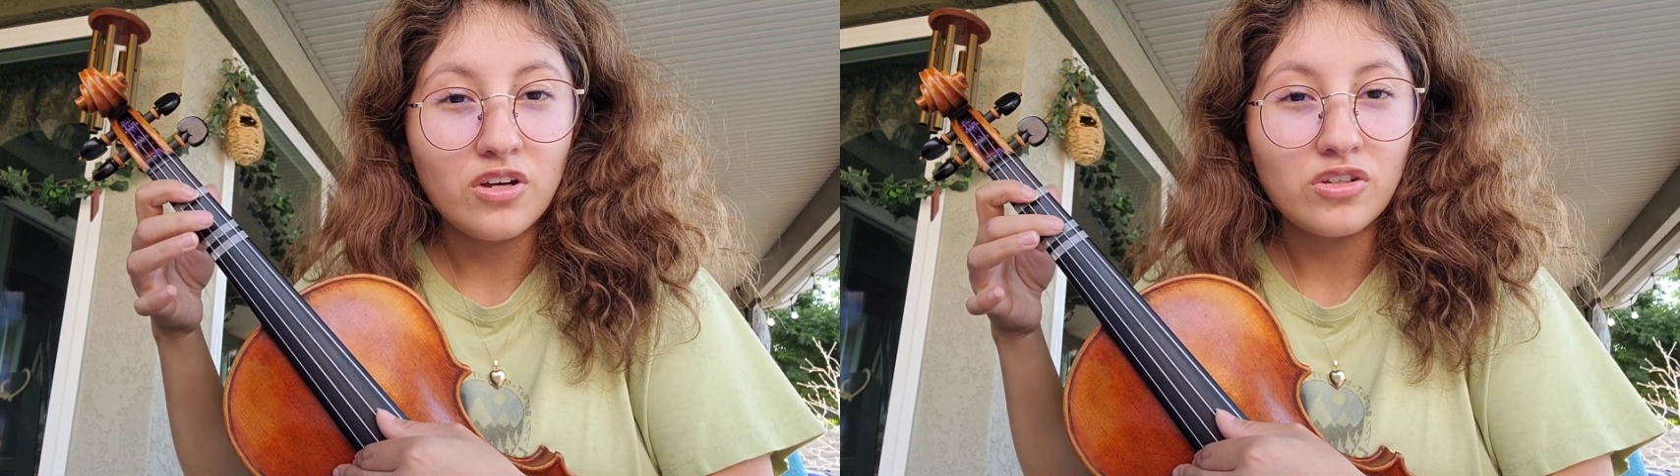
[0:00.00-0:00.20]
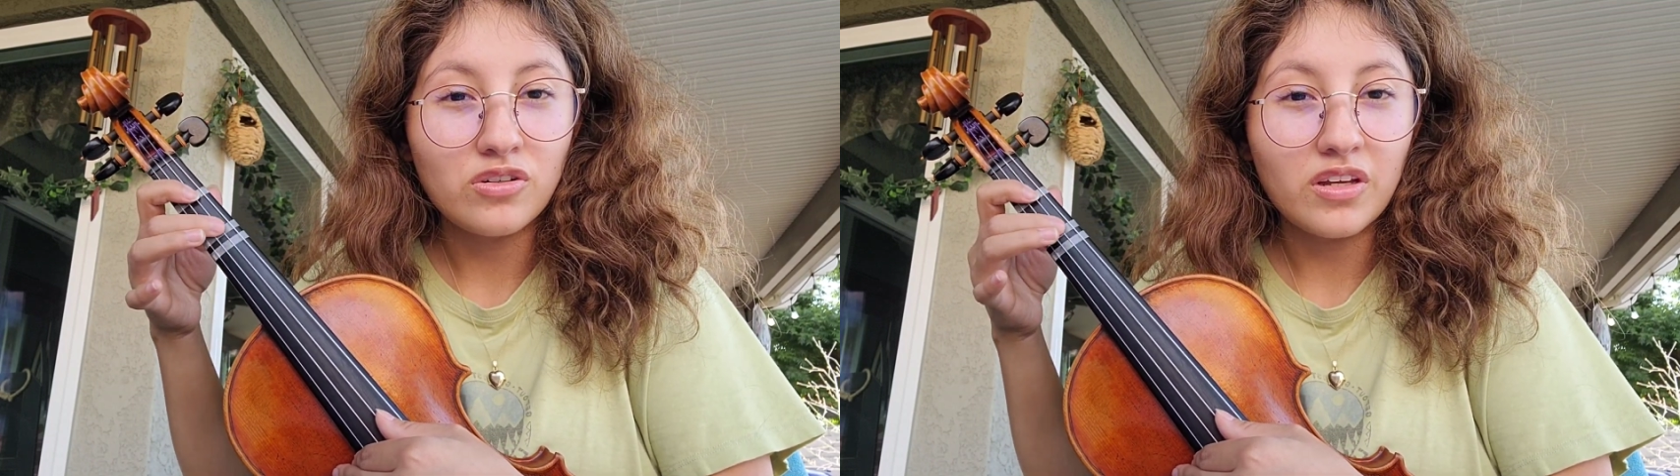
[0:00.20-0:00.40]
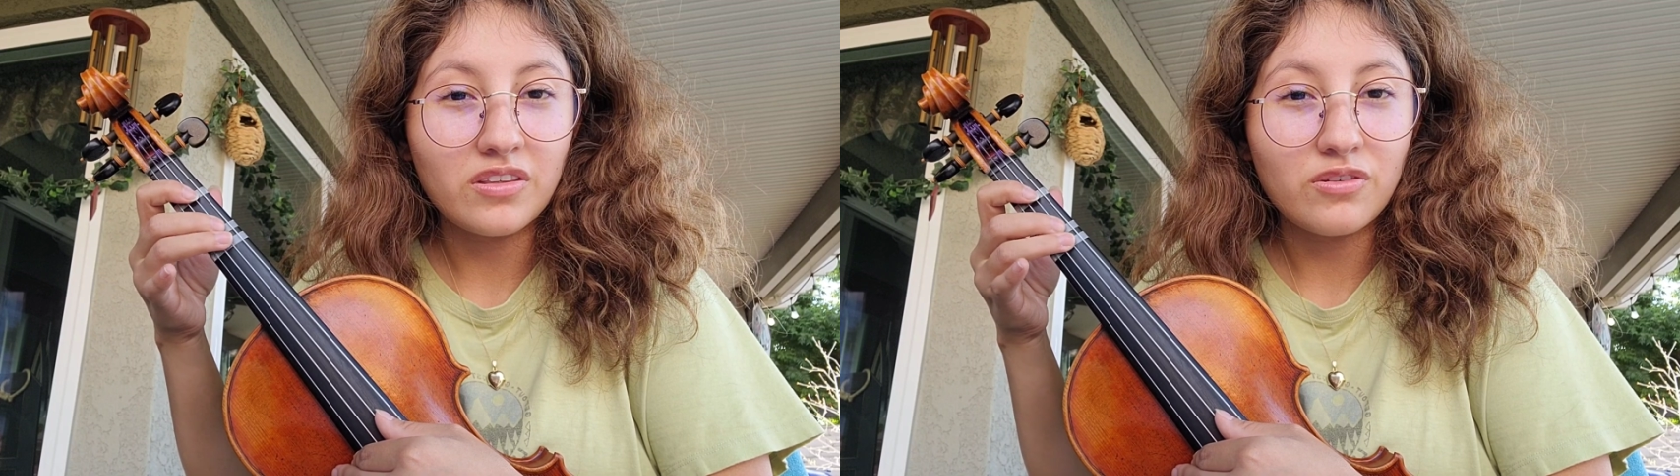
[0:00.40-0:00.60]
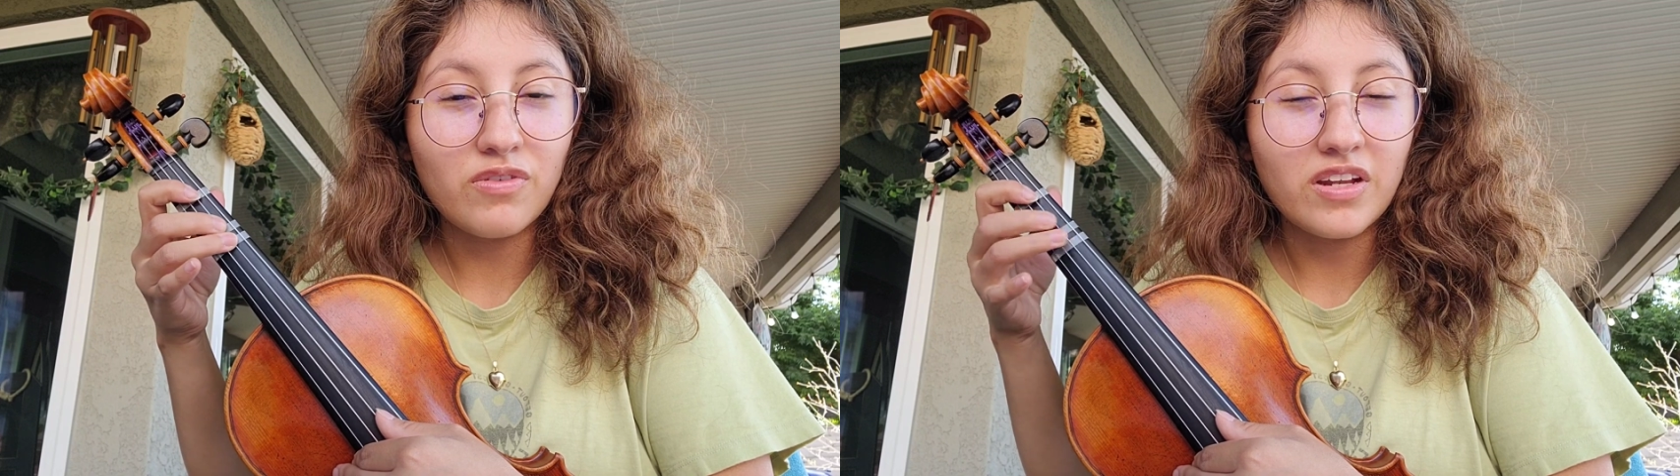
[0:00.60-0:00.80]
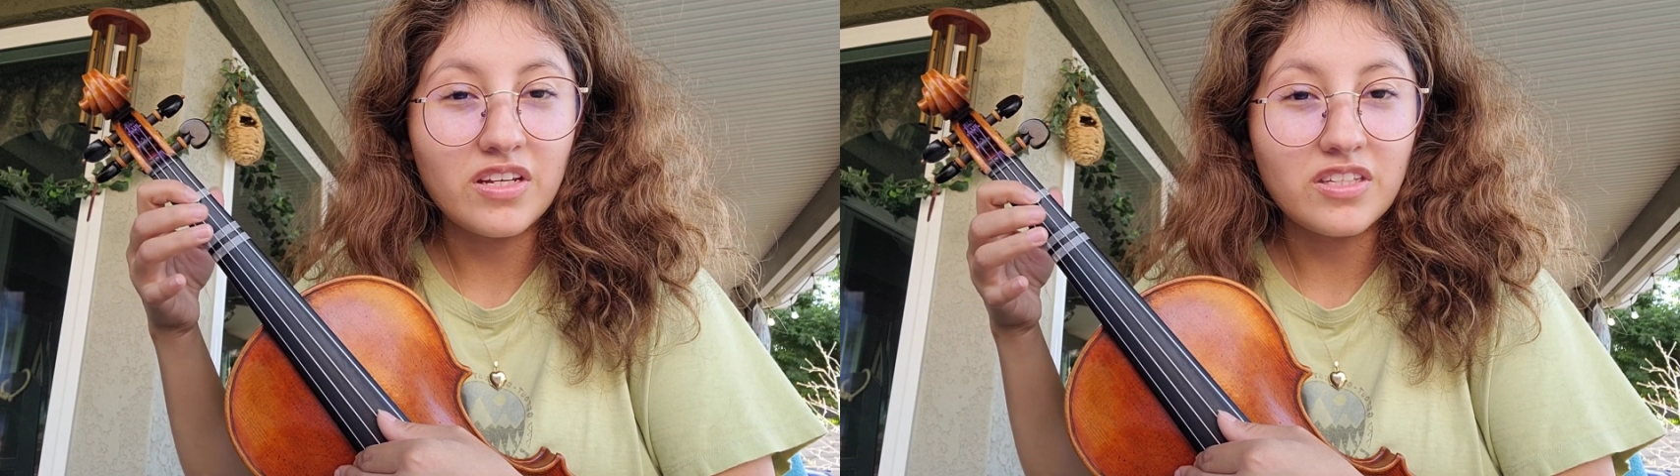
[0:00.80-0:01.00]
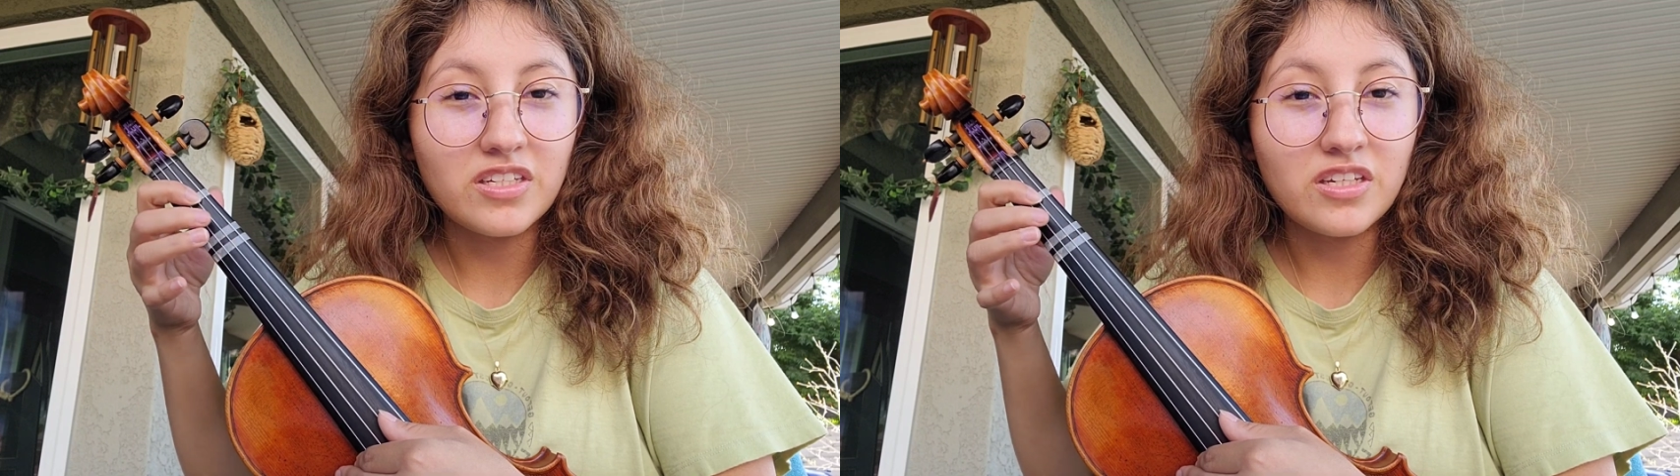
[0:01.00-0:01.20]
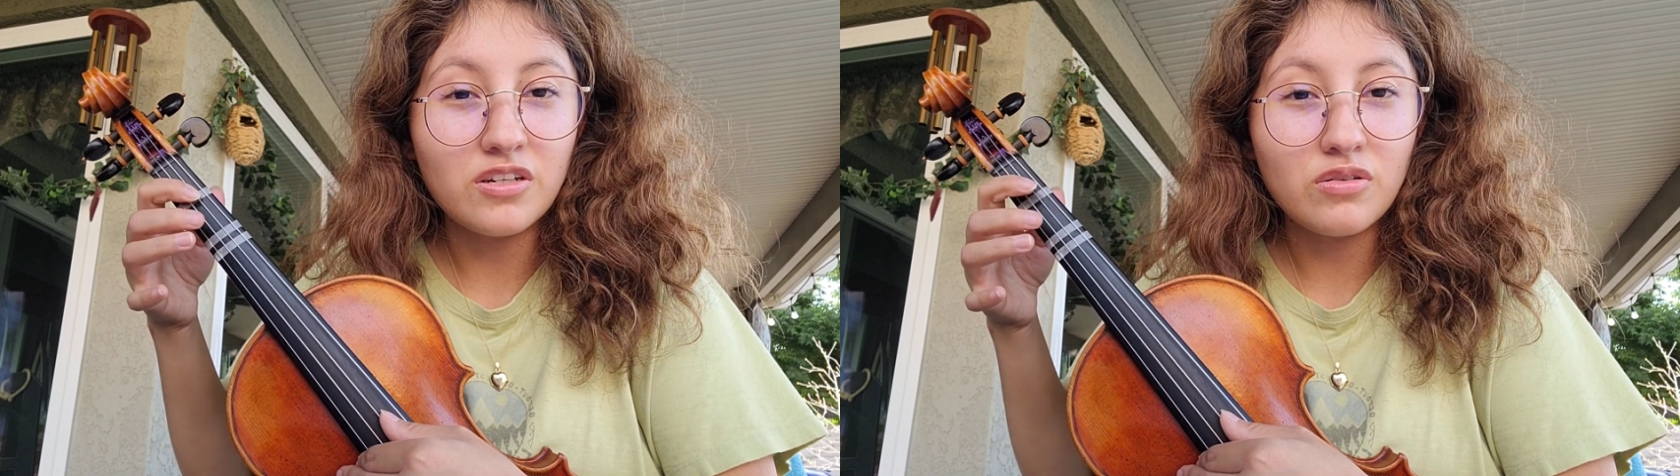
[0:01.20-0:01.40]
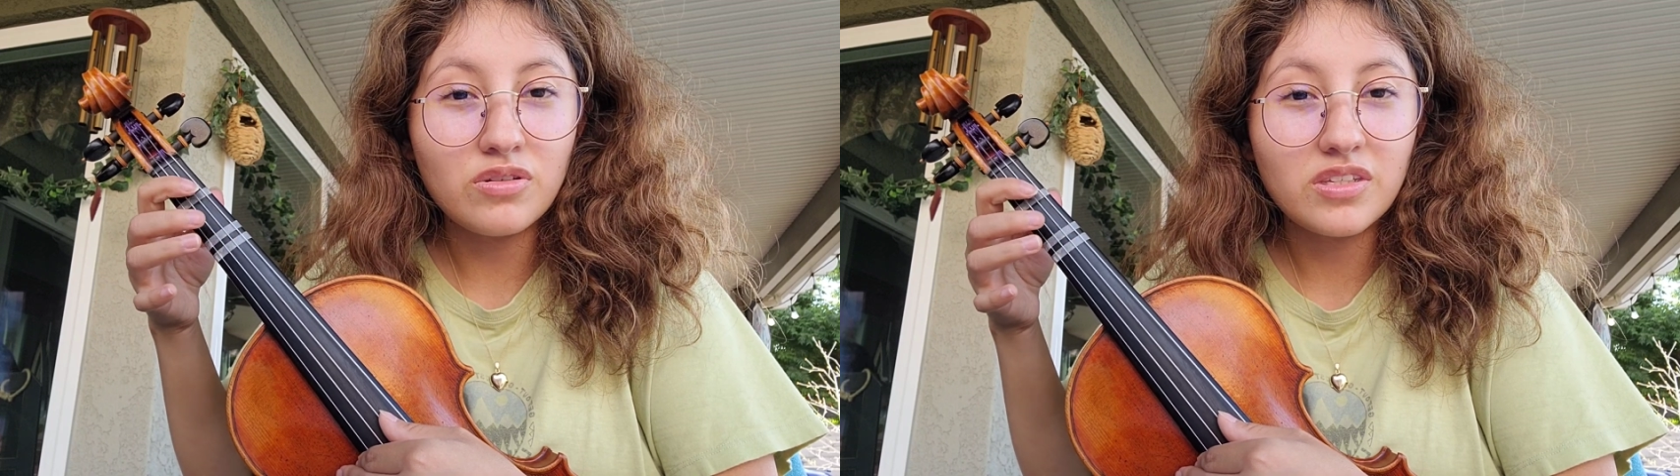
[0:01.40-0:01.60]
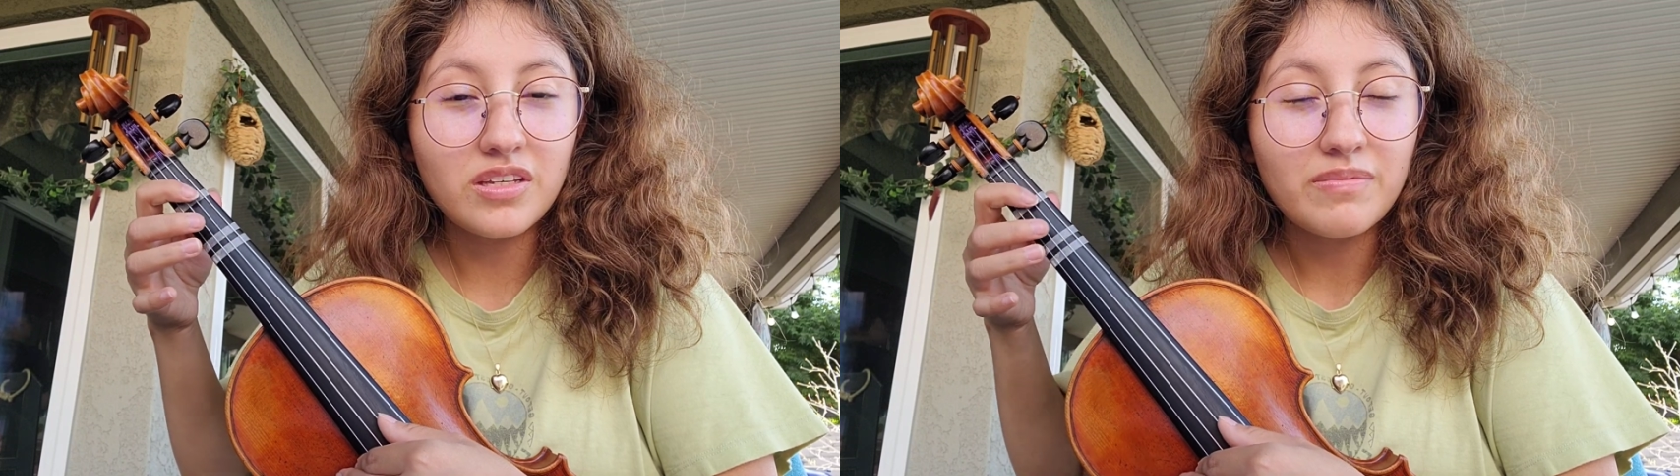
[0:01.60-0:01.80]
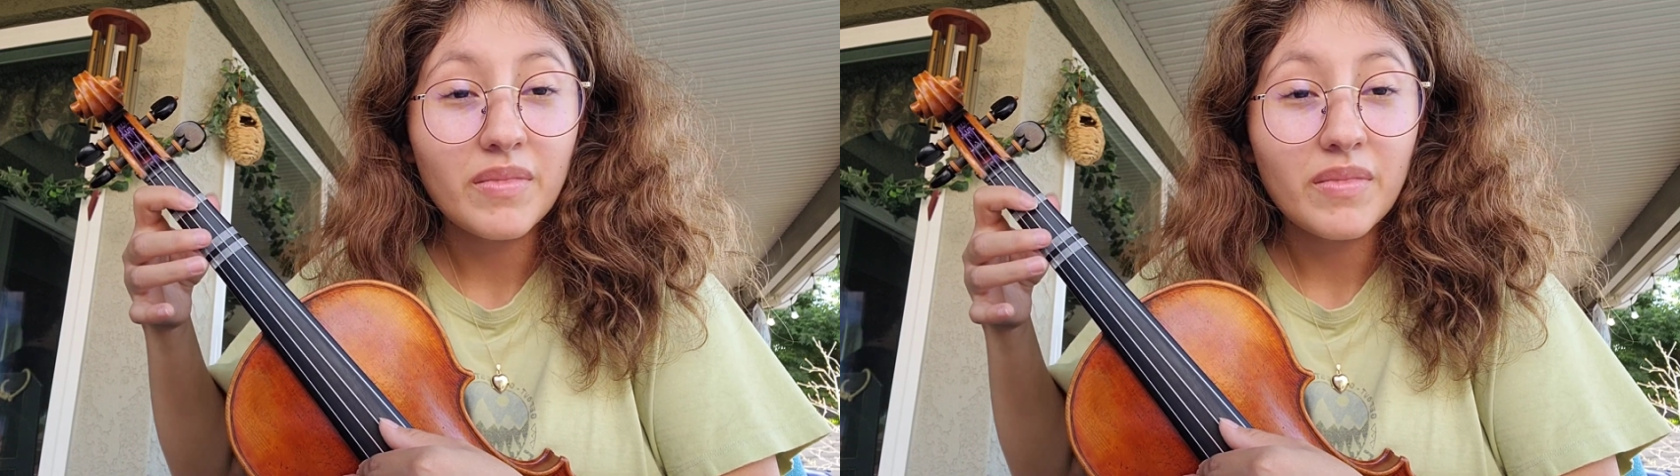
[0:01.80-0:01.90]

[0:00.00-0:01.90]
so that they're ready to use.